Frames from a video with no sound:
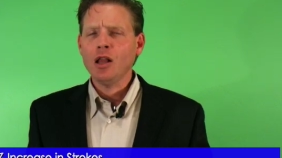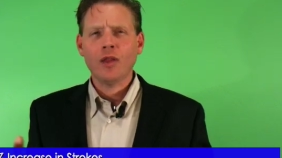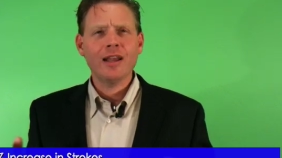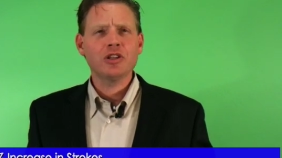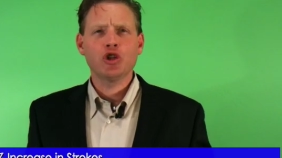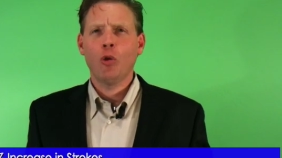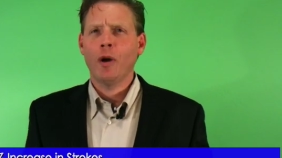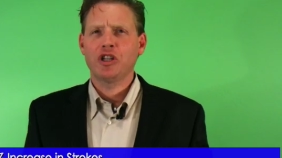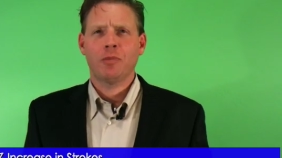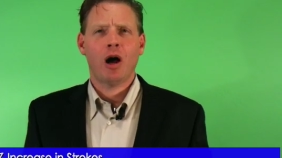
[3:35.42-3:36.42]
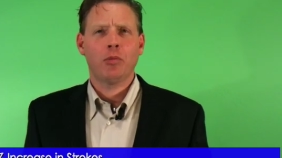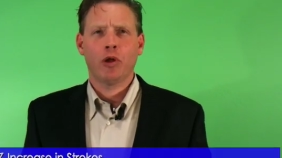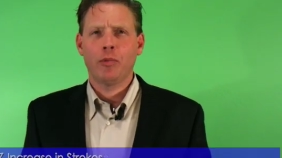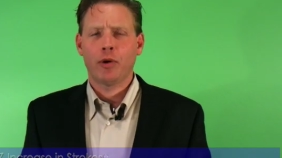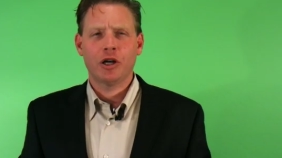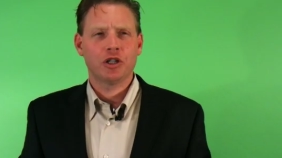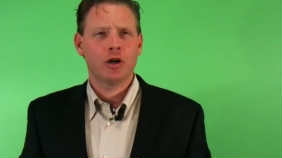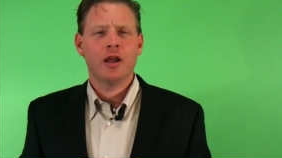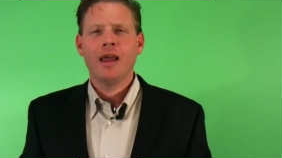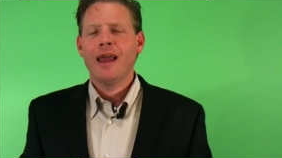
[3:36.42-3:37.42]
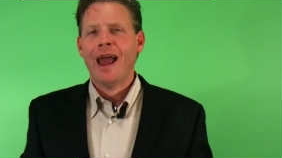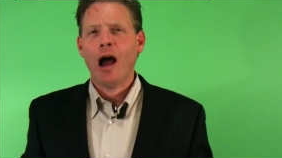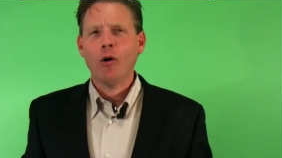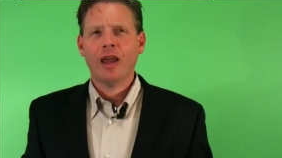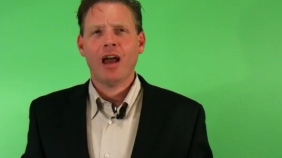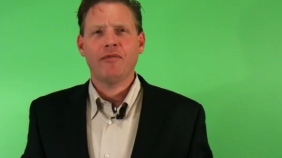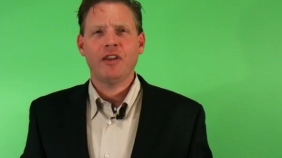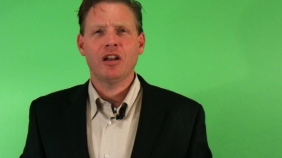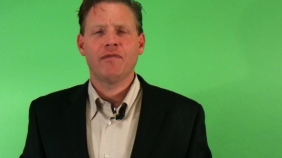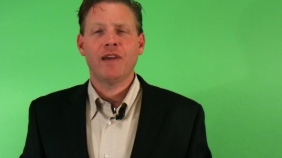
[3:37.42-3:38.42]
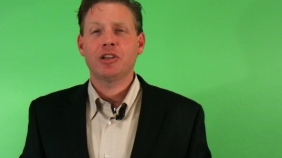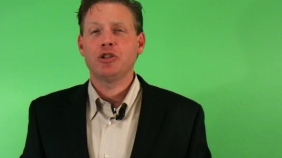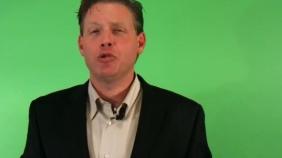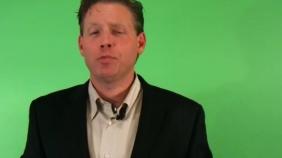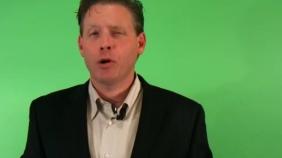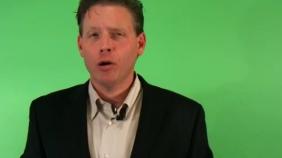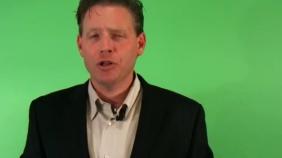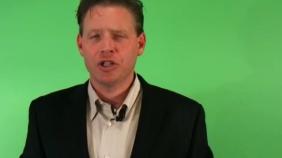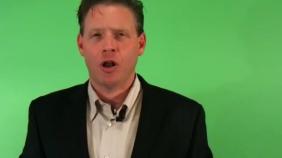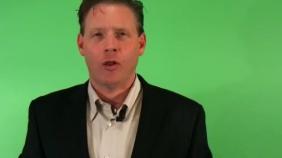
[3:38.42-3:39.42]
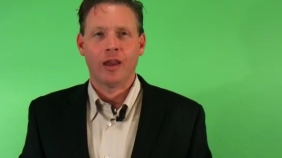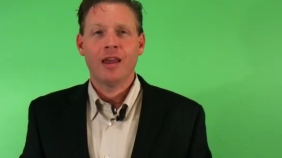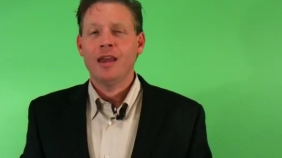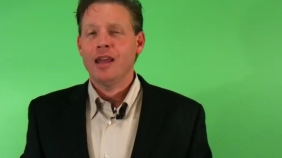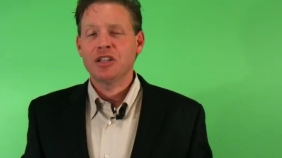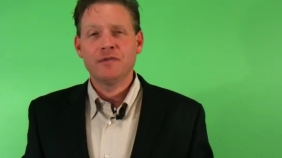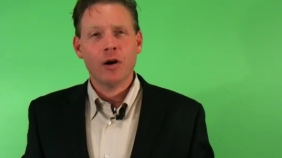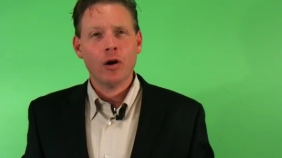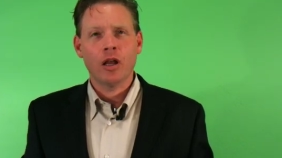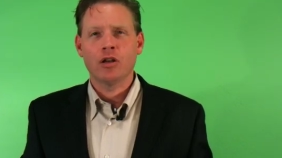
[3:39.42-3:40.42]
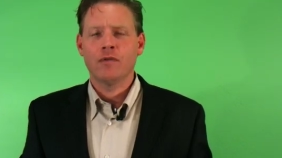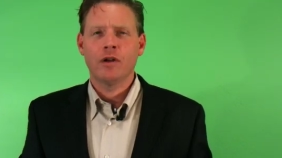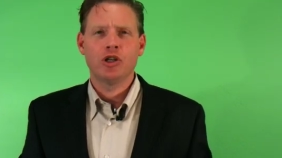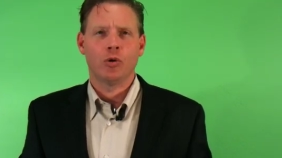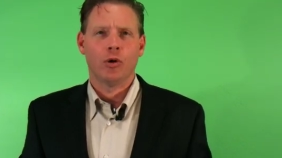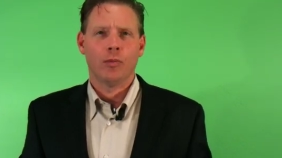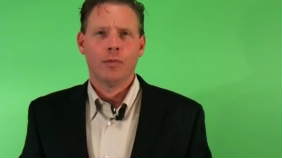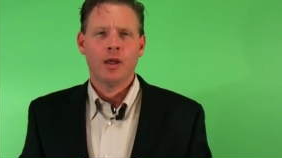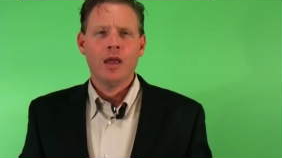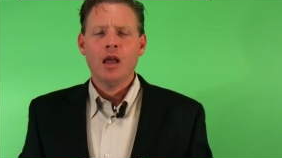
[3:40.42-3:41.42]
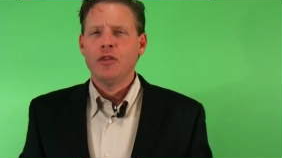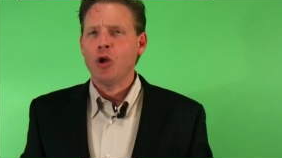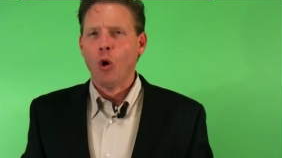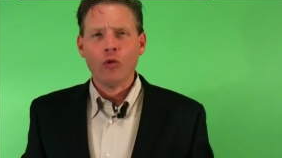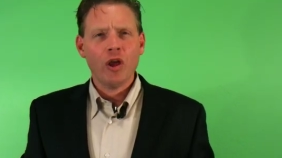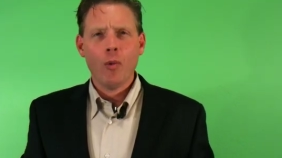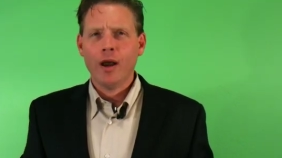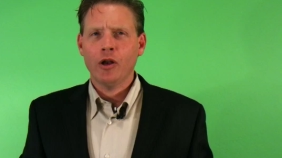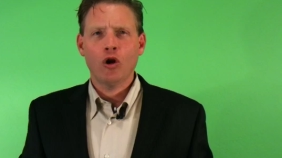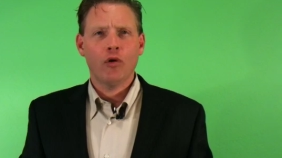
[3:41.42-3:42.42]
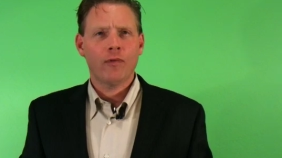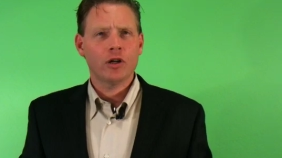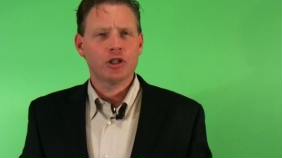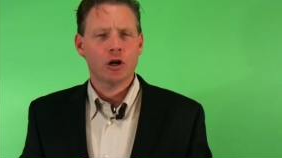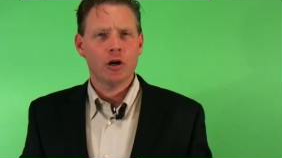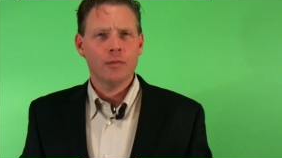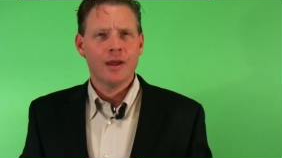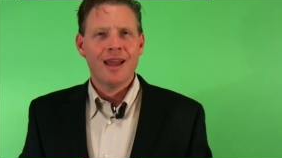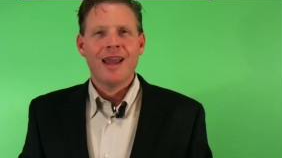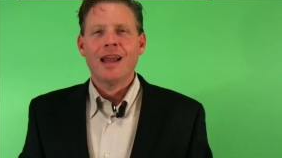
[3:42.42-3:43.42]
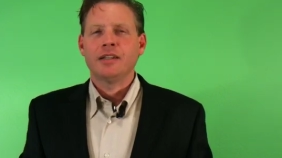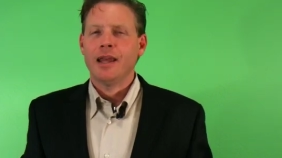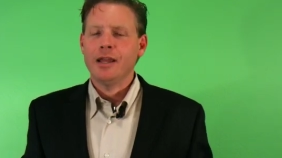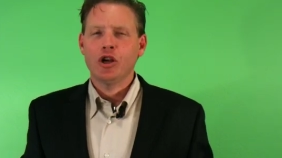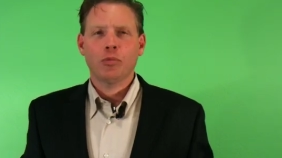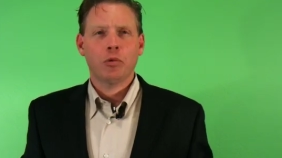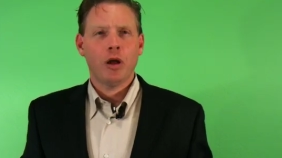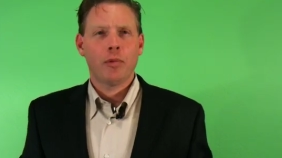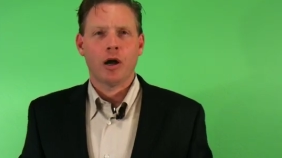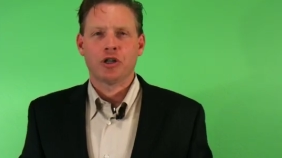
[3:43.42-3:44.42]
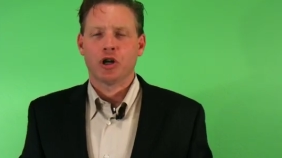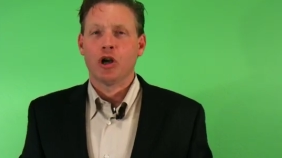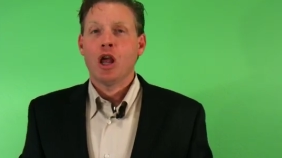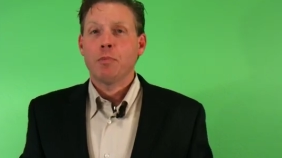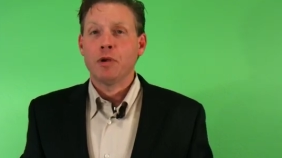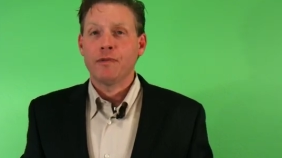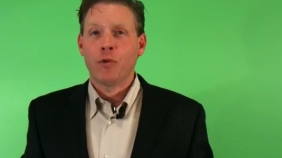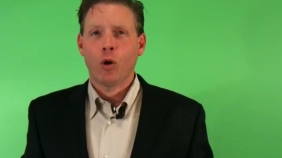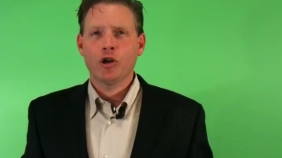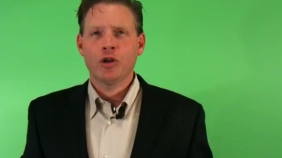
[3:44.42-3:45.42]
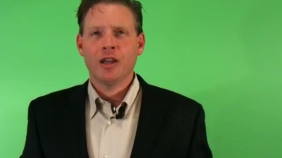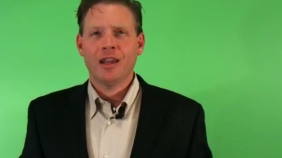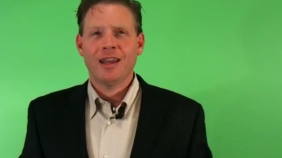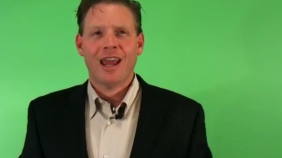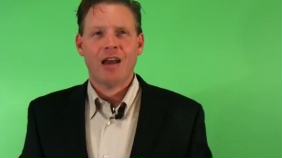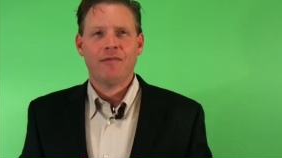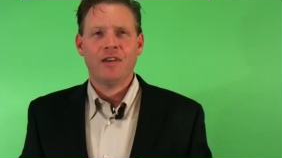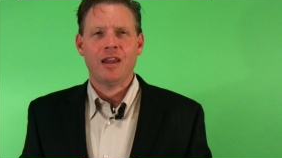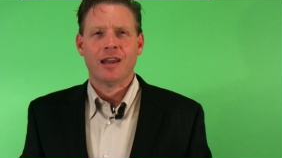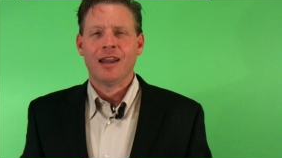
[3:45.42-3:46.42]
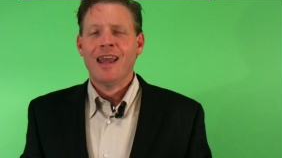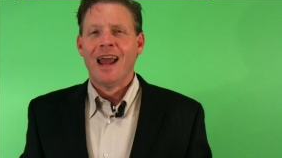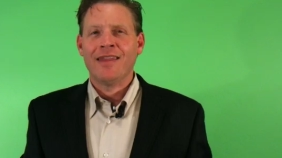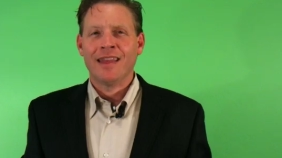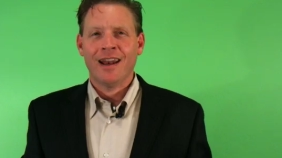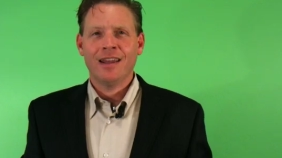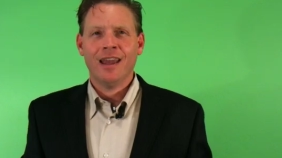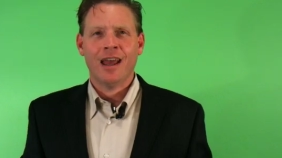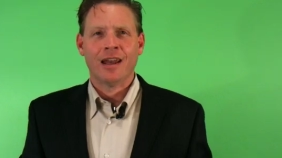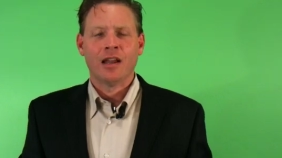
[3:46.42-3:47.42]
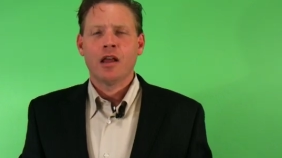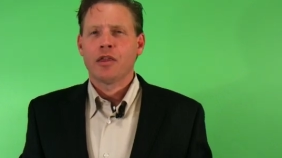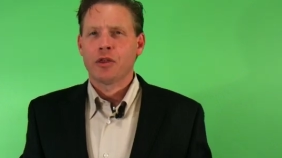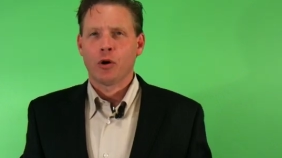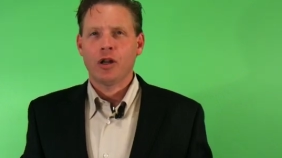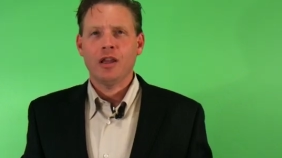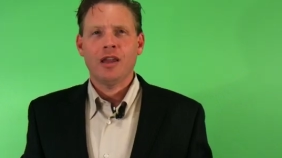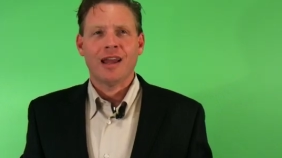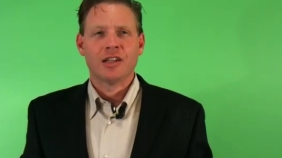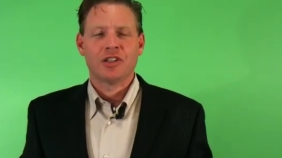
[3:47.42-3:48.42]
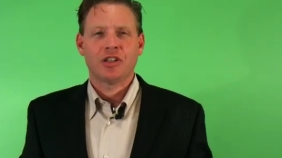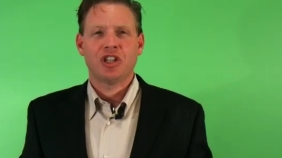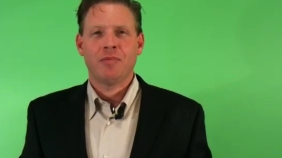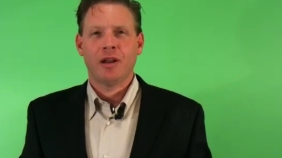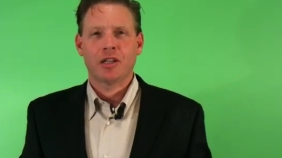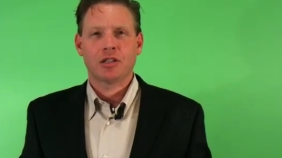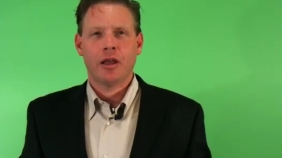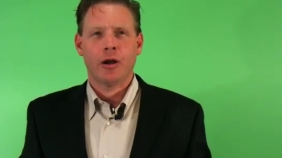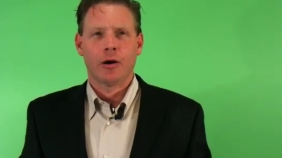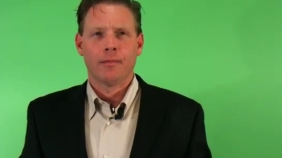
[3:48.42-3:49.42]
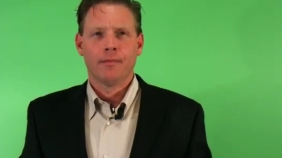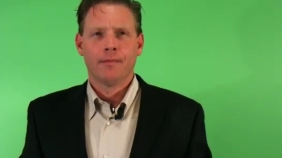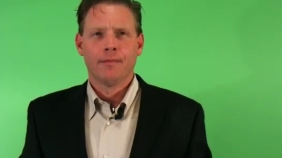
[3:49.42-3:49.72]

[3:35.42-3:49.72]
Like so much about blood pressure, how caffeine affects you personally is very individual. The only way to know for sure? Take your blood pressure before drinking caffeine and then again 30 and 60 minutes later.